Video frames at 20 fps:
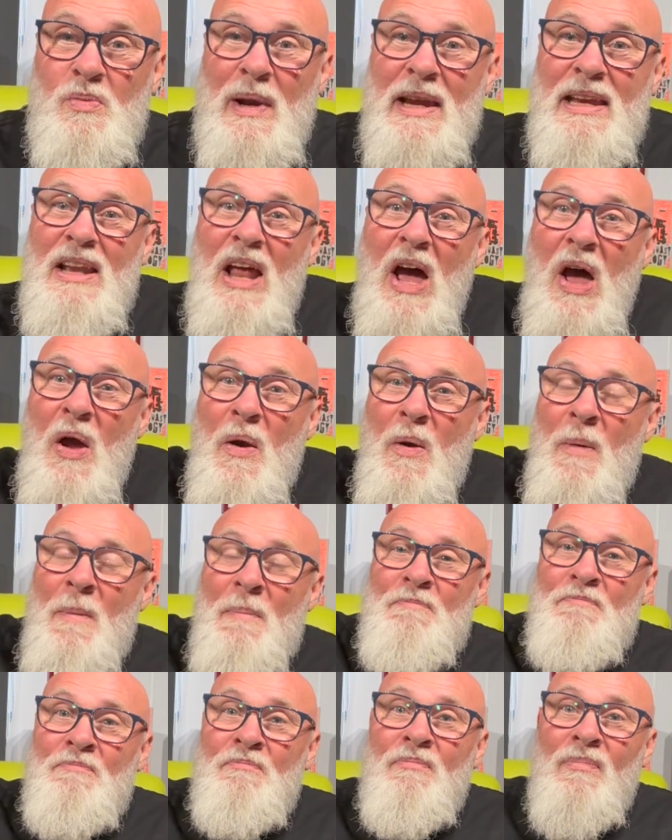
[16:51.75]
We know
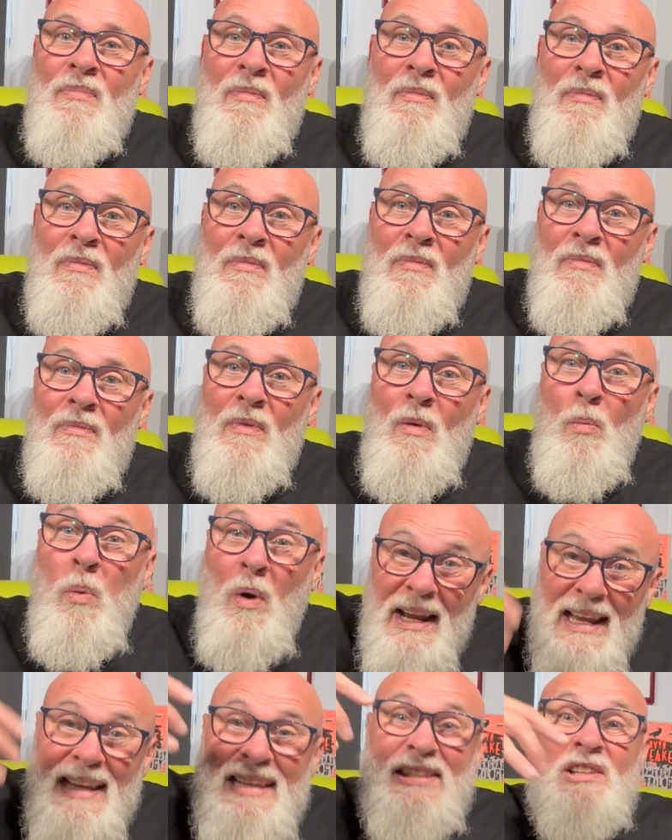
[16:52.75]

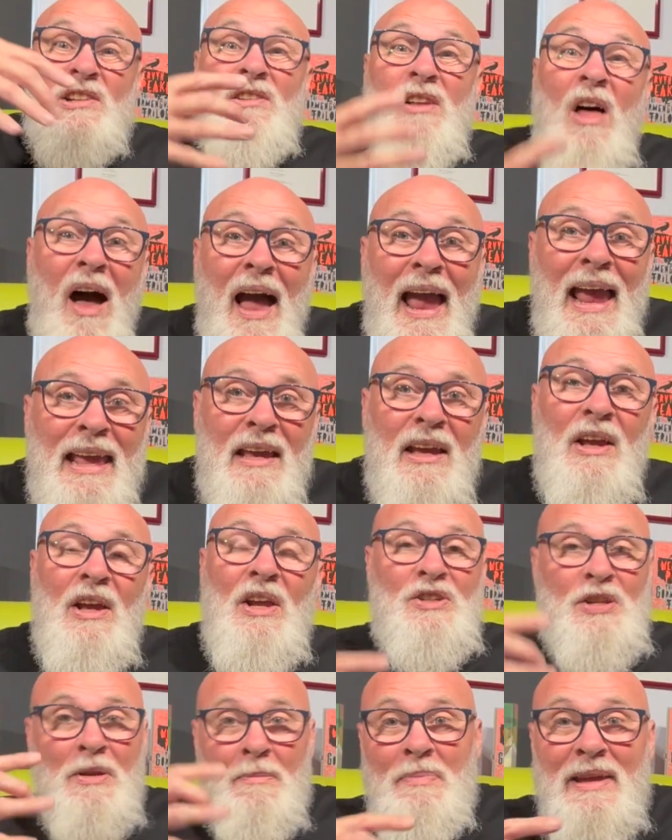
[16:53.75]
what it's like
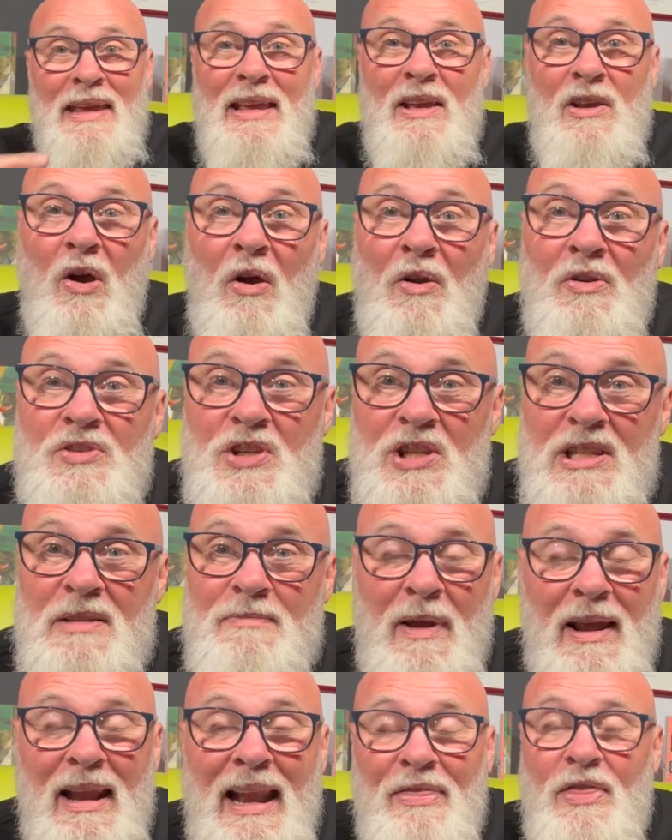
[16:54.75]
to be conscious,
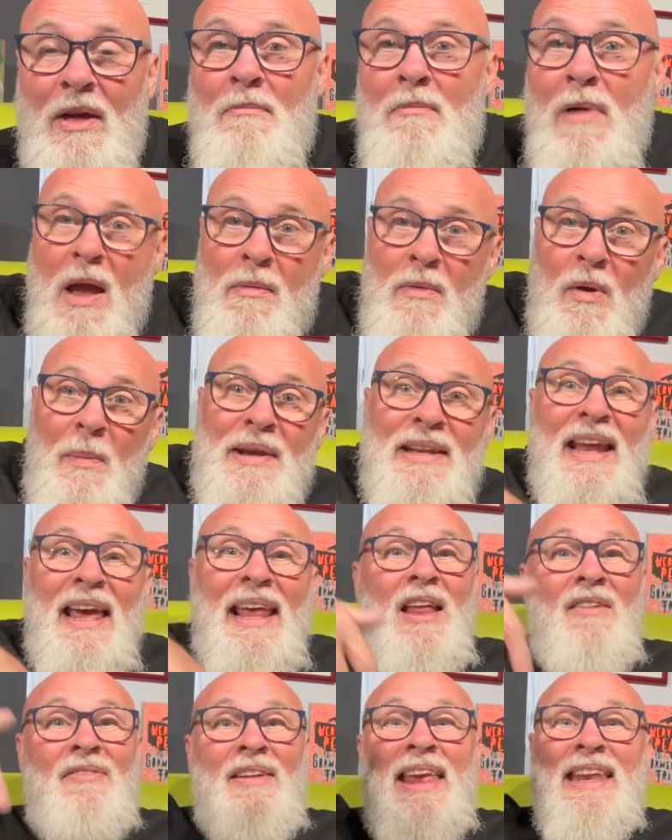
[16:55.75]
but at the moment we don't
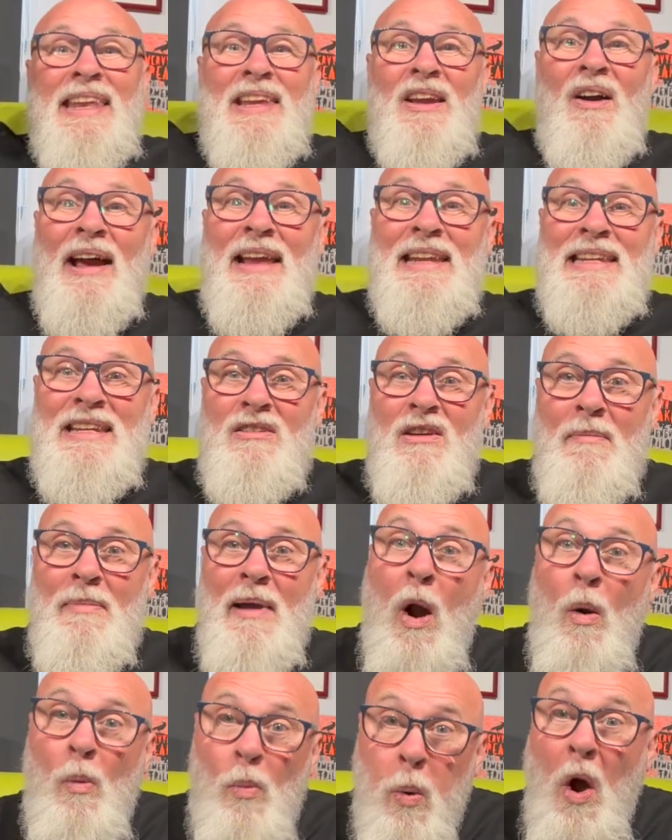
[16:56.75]
have any idea
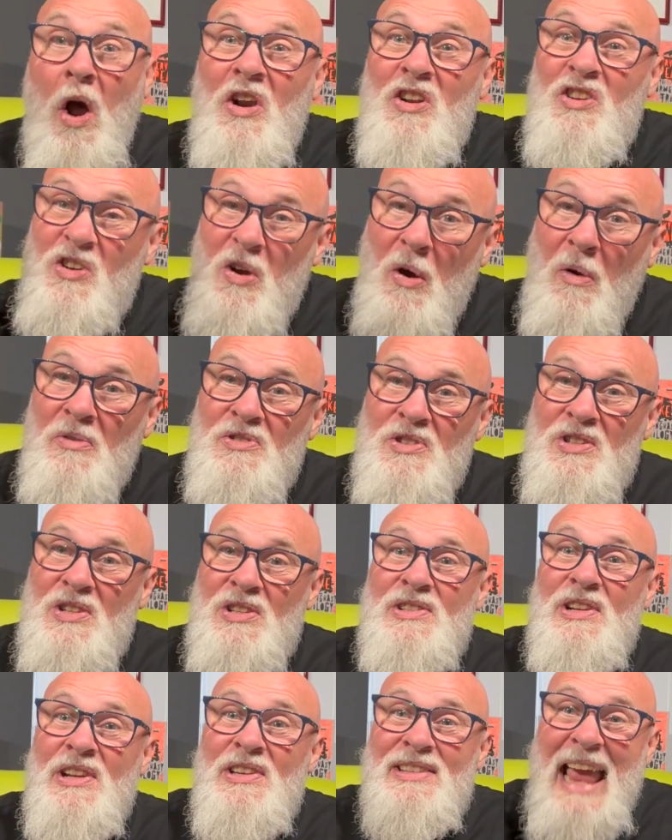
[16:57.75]
about what
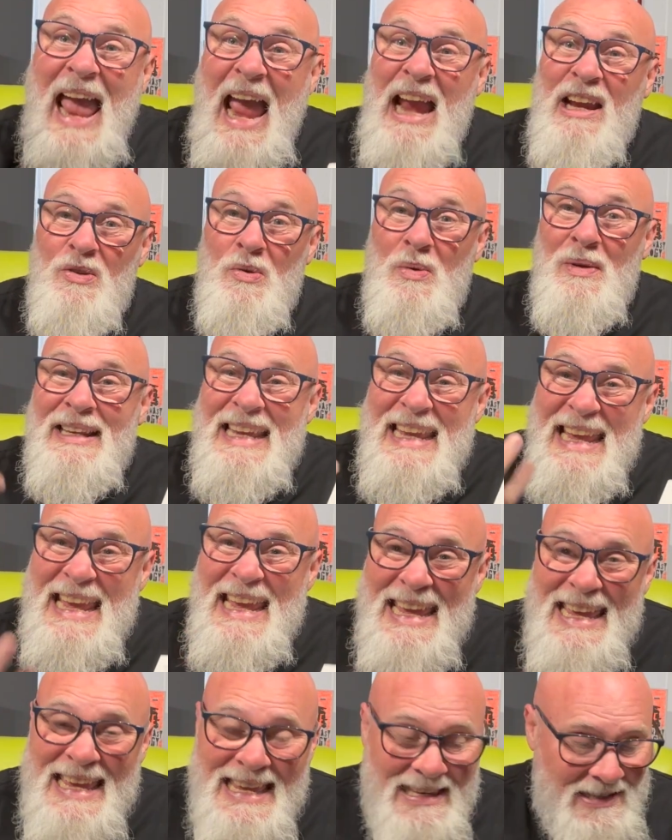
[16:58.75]
consciousness actually
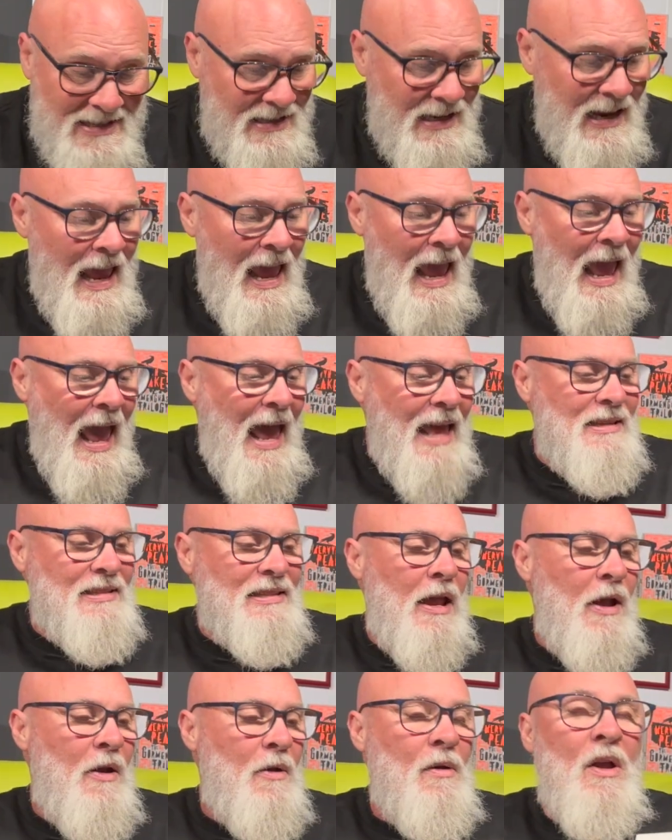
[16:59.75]
is. And
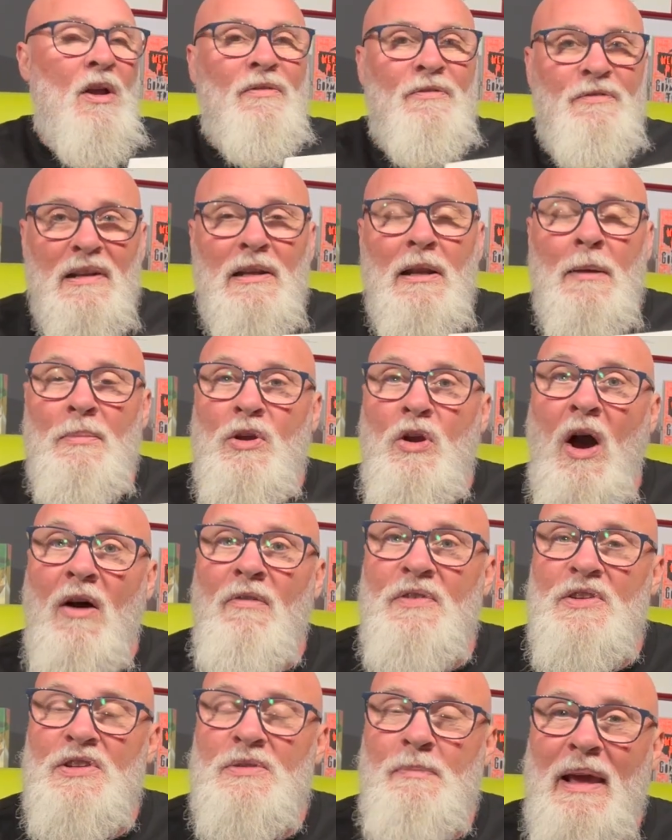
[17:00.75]
so Philip Goff
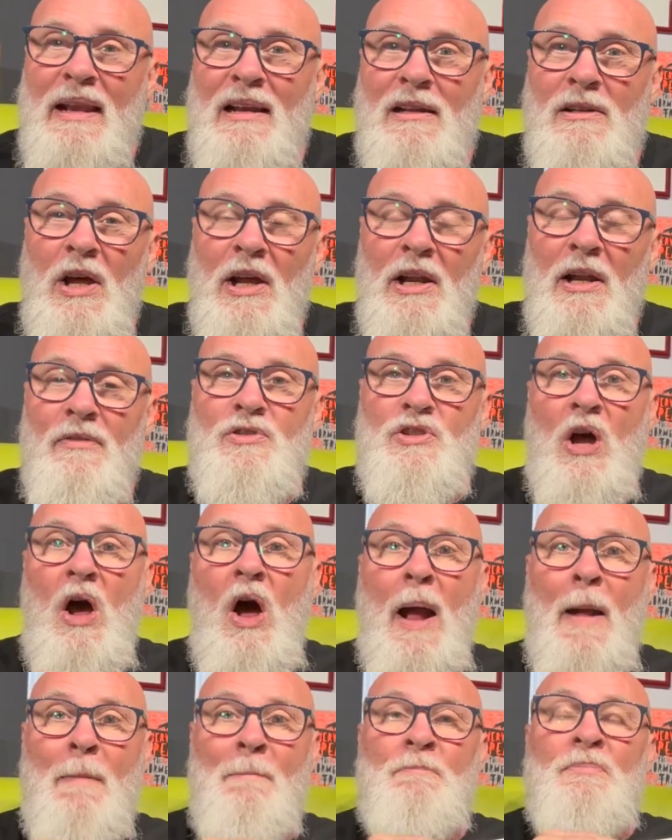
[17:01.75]
has spent a lot of
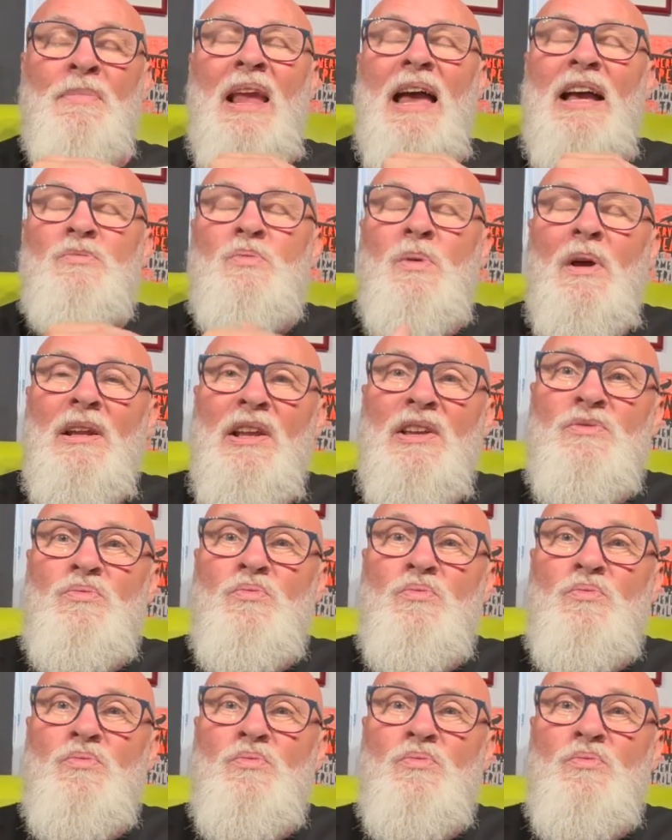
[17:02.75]
time, as well as